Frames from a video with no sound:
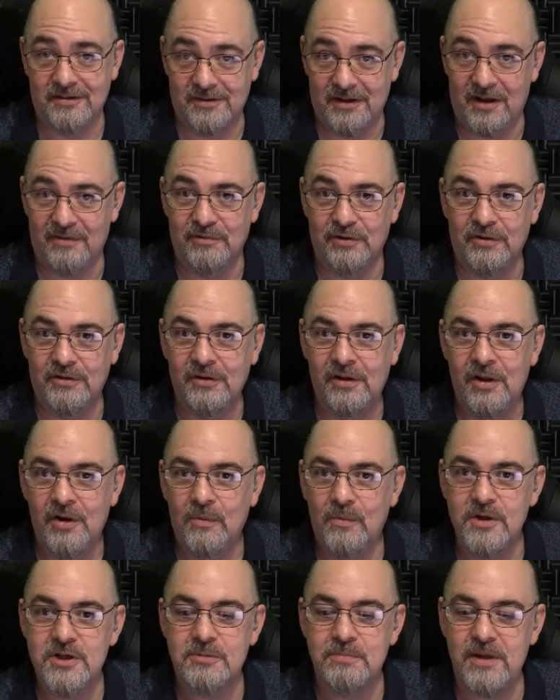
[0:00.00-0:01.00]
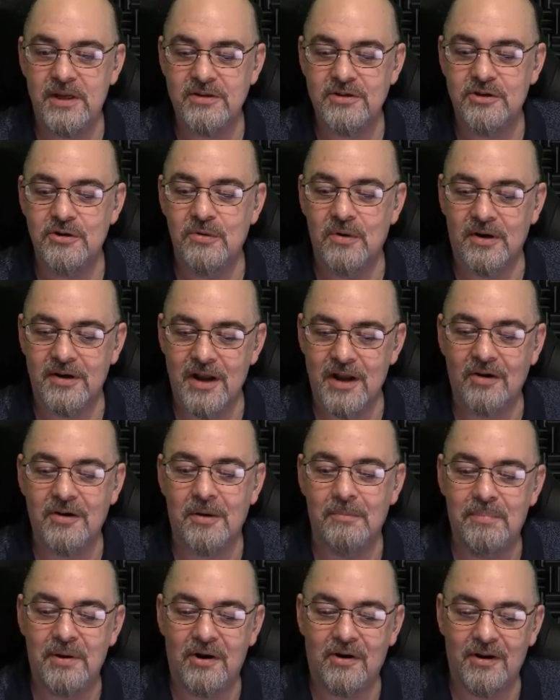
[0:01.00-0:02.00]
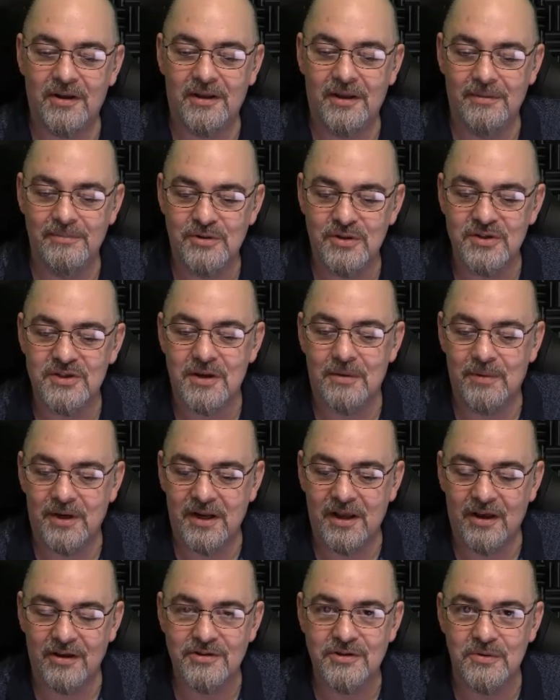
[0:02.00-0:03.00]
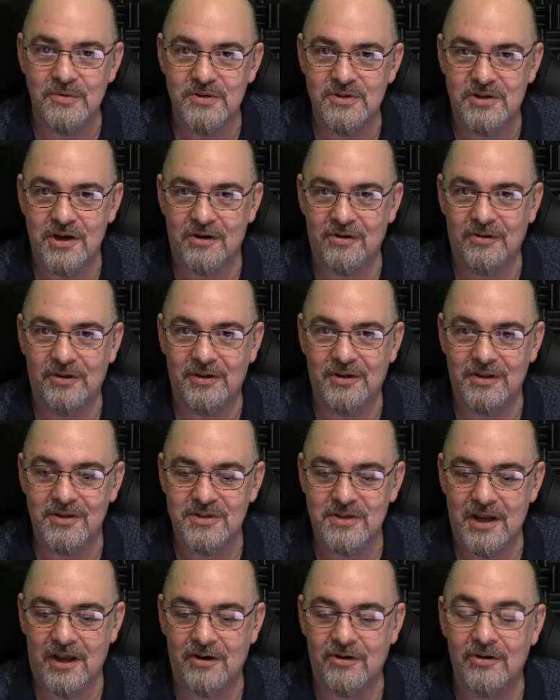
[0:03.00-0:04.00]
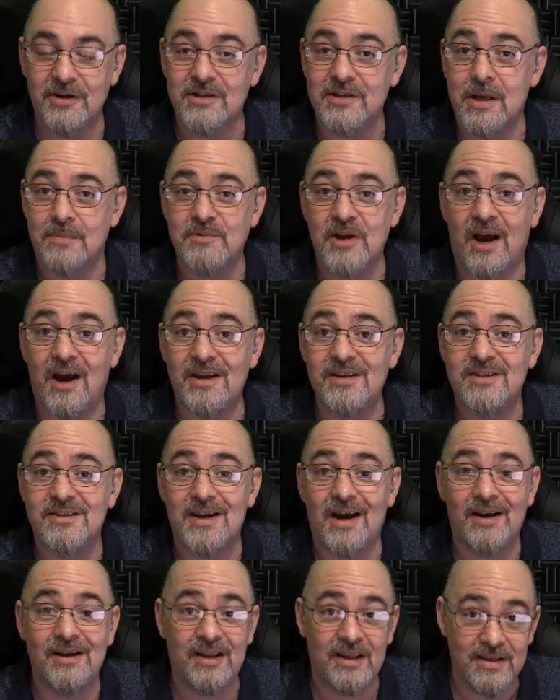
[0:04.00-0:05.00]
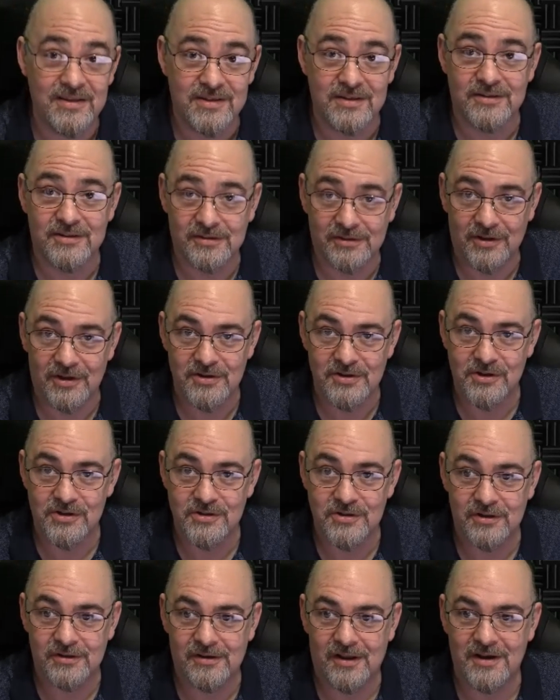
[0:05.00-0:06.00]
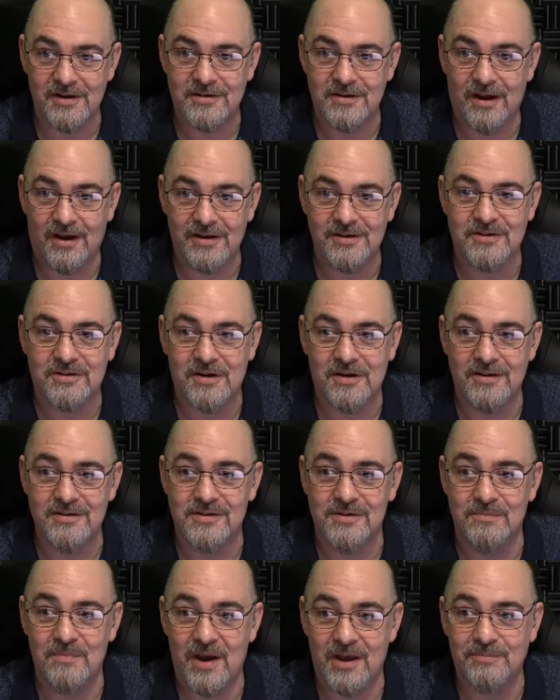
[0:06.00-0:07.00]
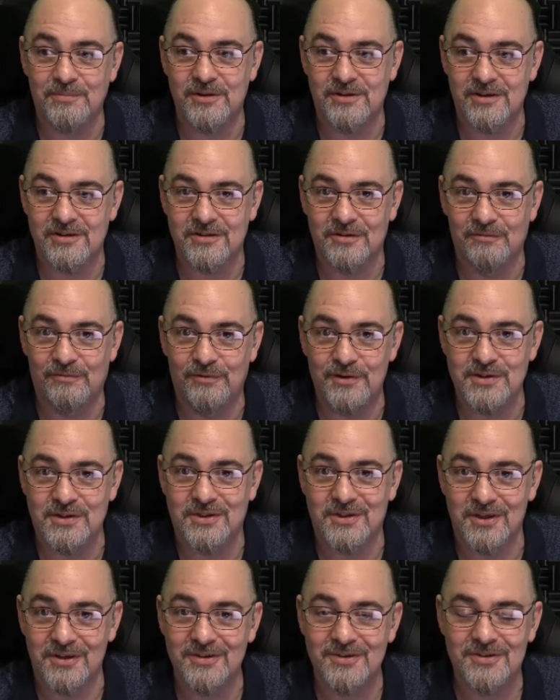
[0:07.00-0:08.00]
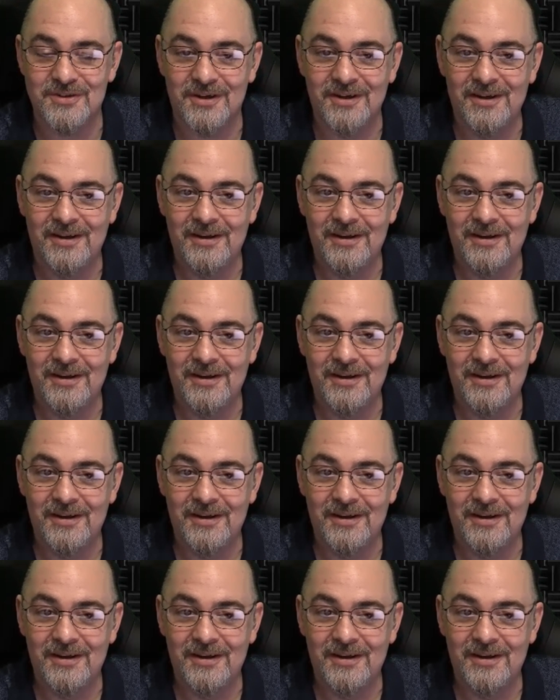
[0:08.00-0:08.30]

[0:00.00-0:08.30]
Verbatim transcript: level, which means you are now comparing him yeah. to somebody else who is generally the standard. Except Einstein isn't a logician; Einstein's a mathematician, physicist.